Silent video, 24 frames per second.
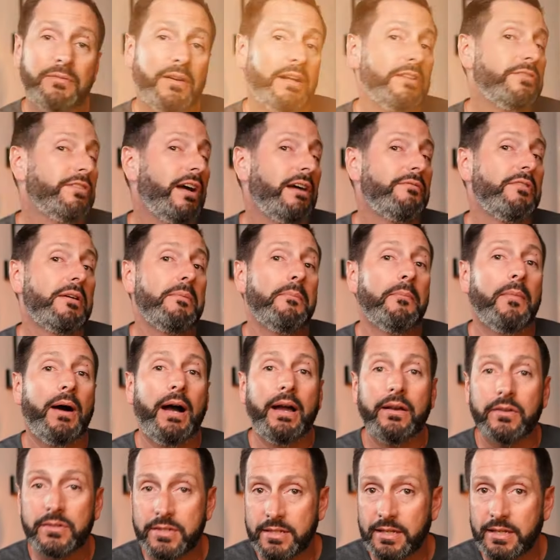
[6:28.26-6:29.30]
if I drive a
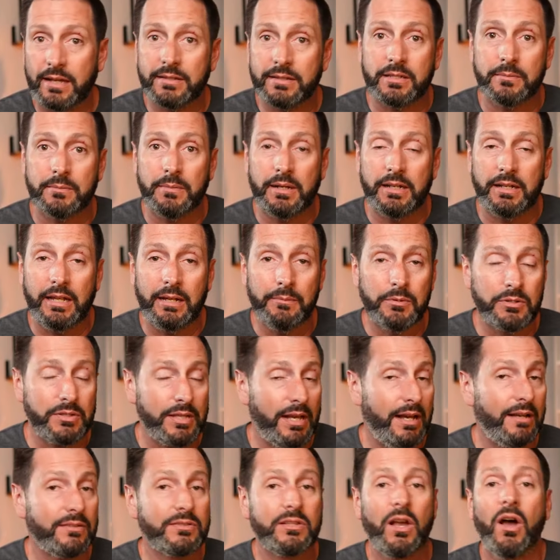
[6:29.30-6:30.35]
mile south to my neighbor's
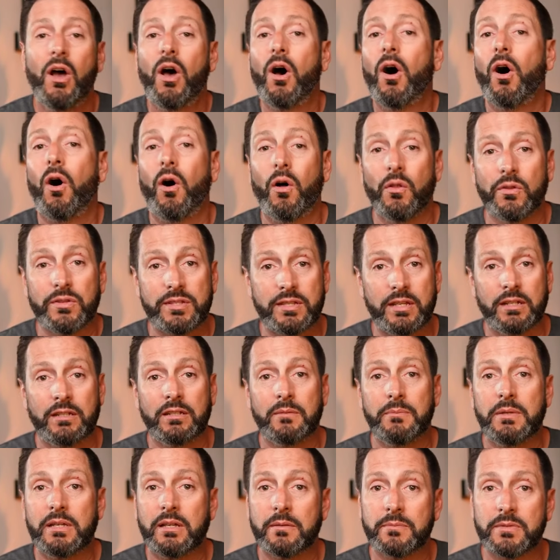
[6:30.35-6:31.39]
house, all of a sudden
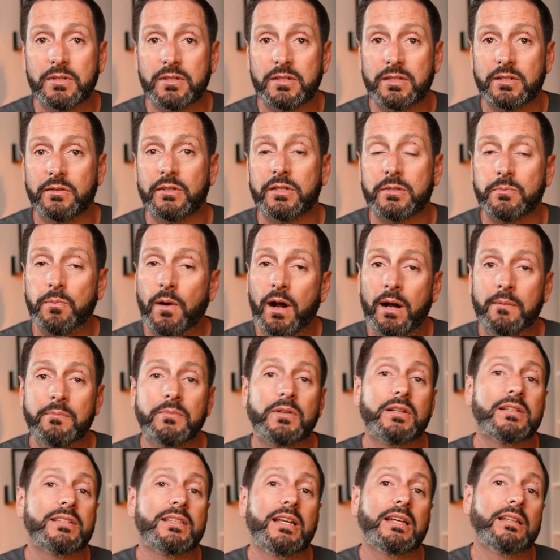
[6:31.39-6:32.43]
it becomes a serious problem
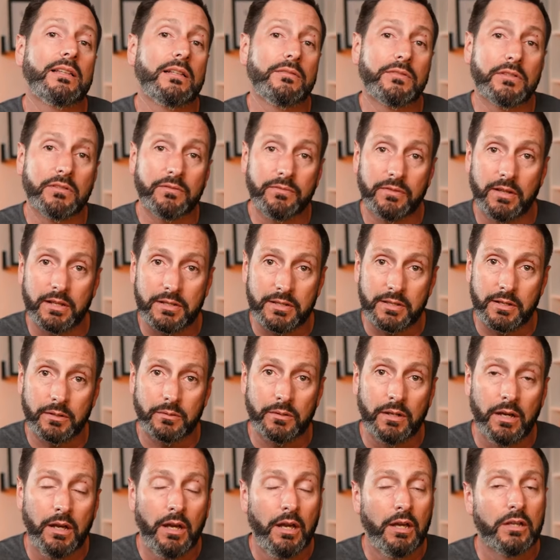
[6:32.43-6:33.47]
because they live in a flood zone.
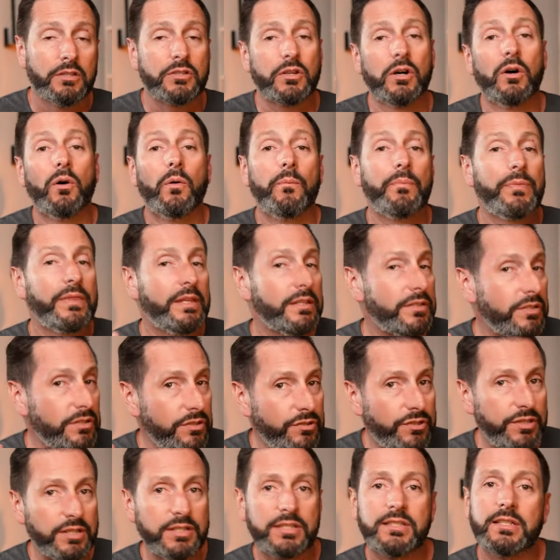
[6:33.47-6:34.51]
So this is
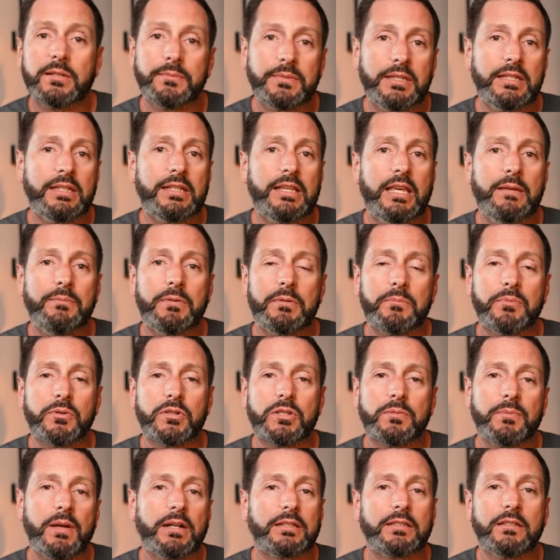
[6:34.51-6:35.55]
just something to keep in
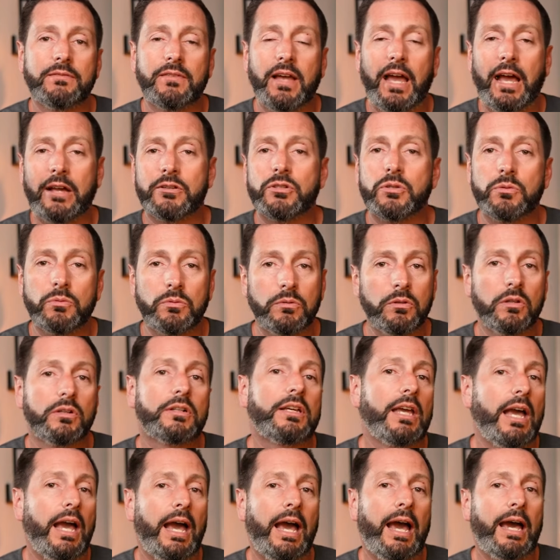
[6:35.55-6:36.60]
perspective as you
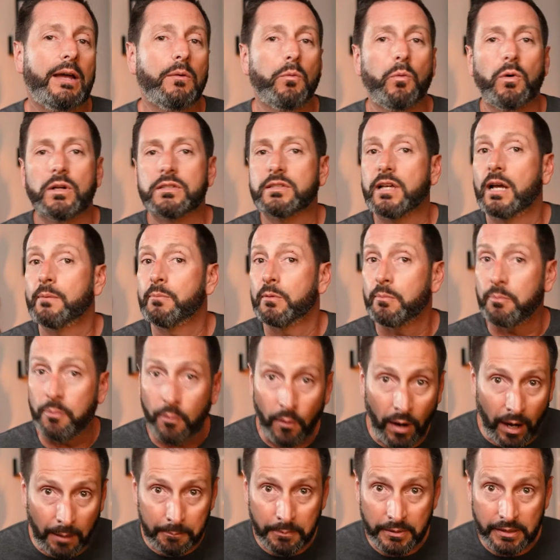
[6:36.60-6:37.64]
look at what type of
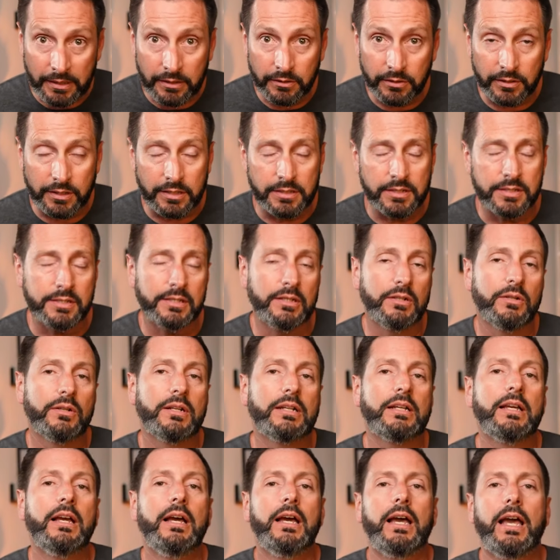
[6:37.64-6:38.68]
property you're
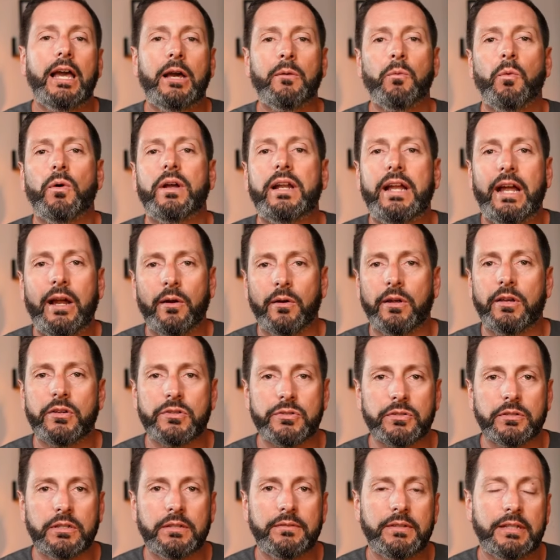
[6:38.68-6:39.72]
considering and what areas
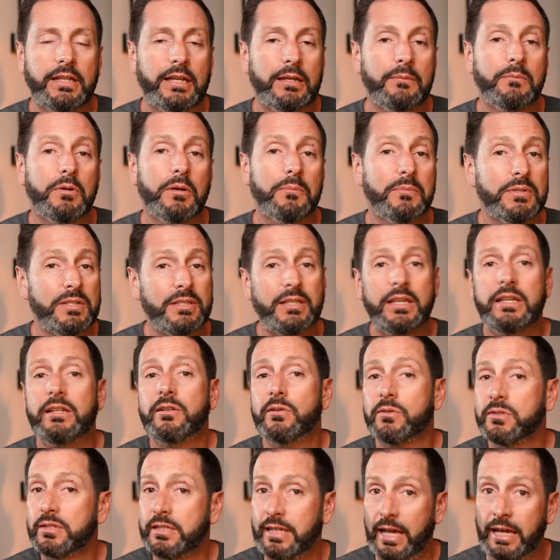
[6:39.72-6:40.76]
you're living in. But
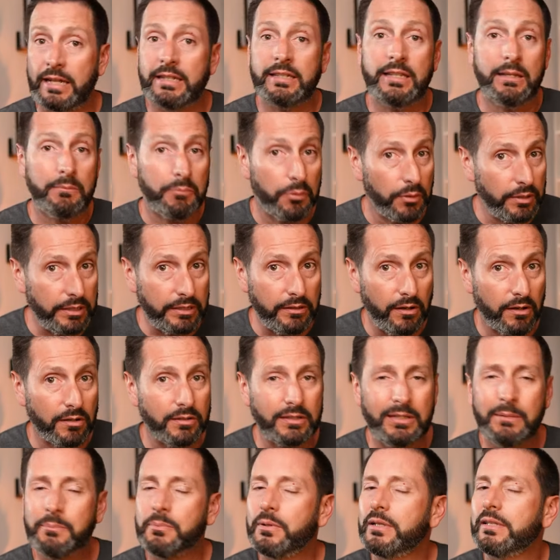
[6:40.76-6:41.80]
mosquitoes can get pretty
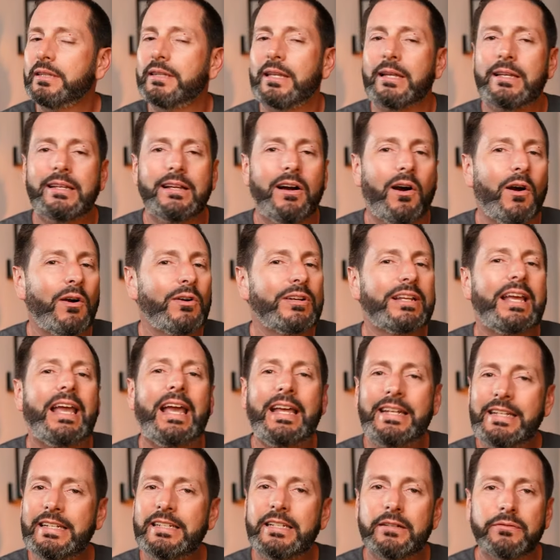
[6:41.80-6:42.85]
gnarly, but they aren't
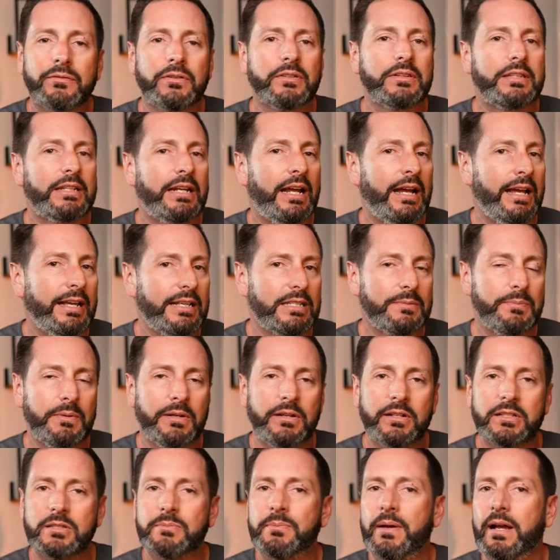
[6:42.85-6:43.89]
any different than I
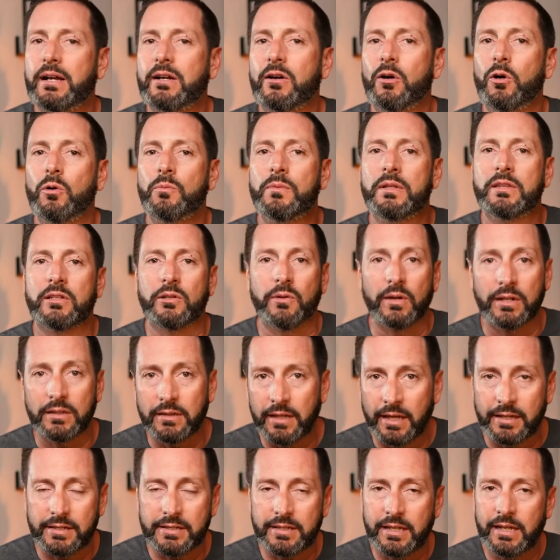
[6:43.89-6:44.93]
experienced back home in the Great
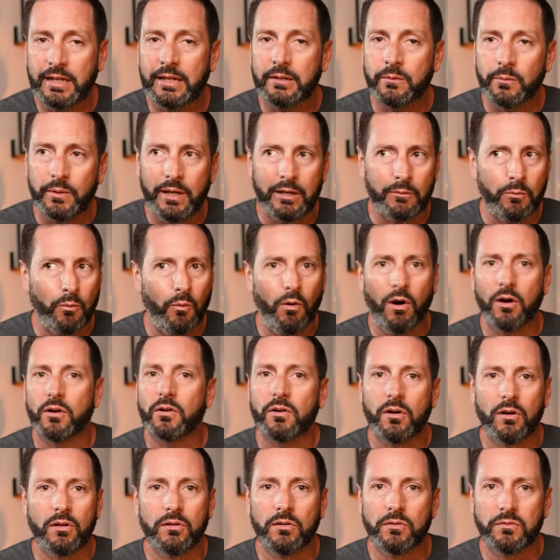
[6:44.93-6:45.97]
Lakes state. We had
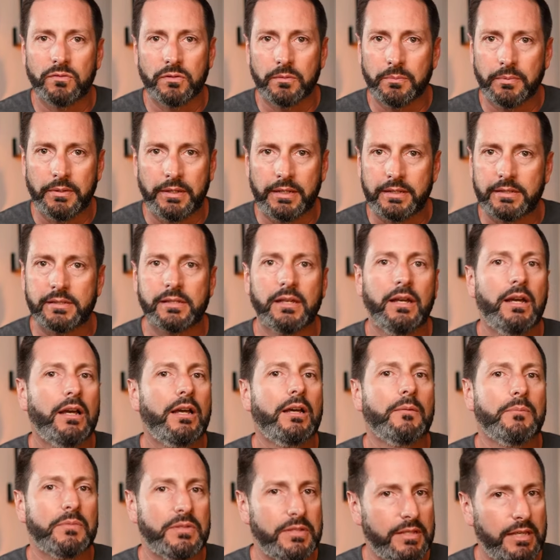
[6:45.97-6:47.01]
water all over the place.
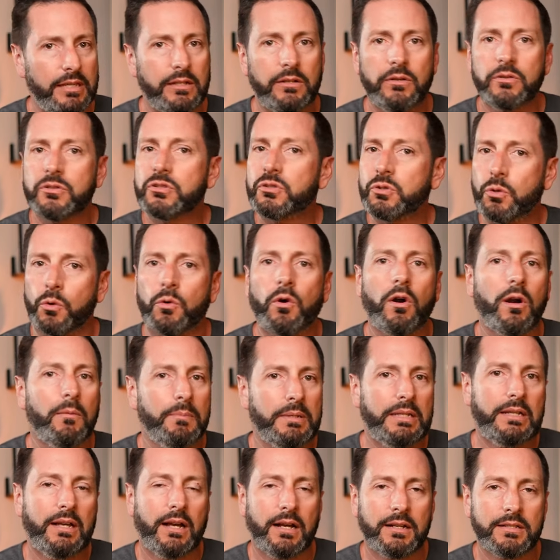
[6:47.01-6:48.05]
Mosquitoes tore our
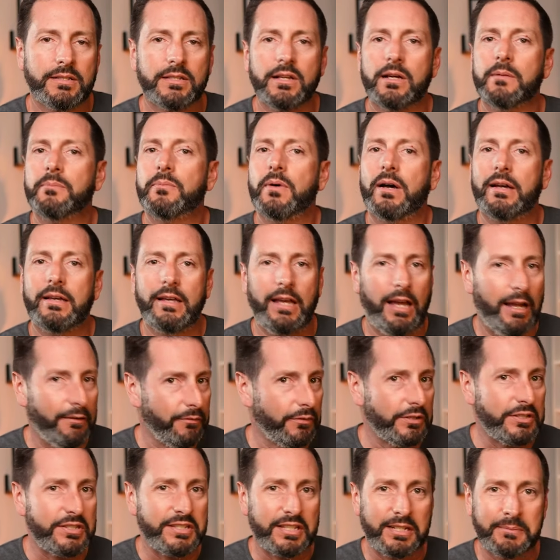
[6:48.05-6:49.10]
behinds up
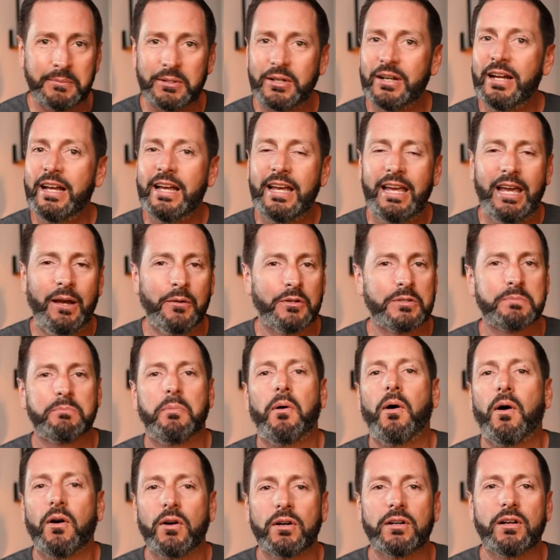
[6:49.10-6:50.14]
every summer. It was
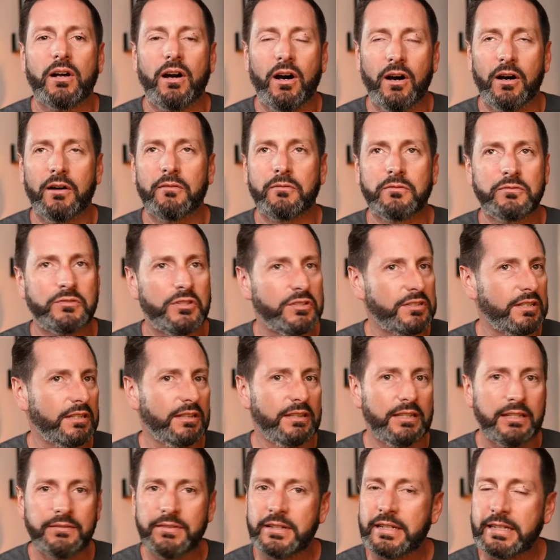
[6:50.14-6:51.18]
part of just
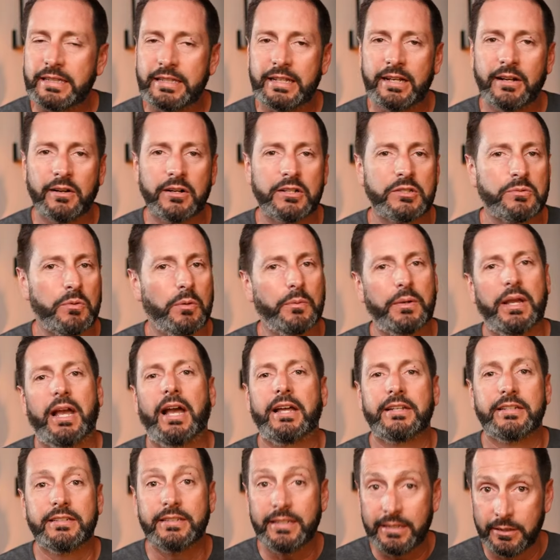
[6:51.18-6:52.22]
living in the area. It's what we
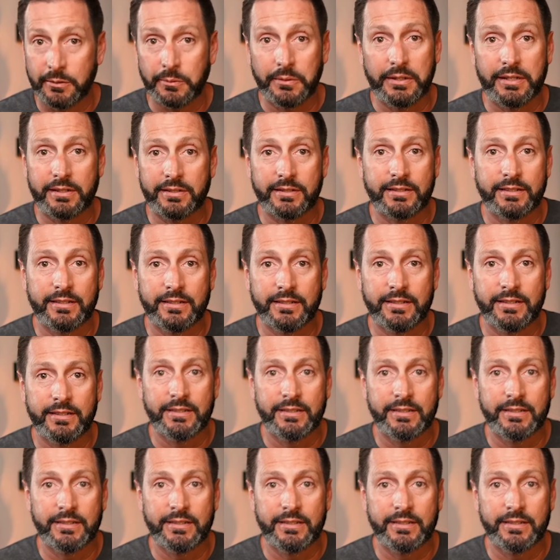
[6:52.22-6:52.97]
had to deal with.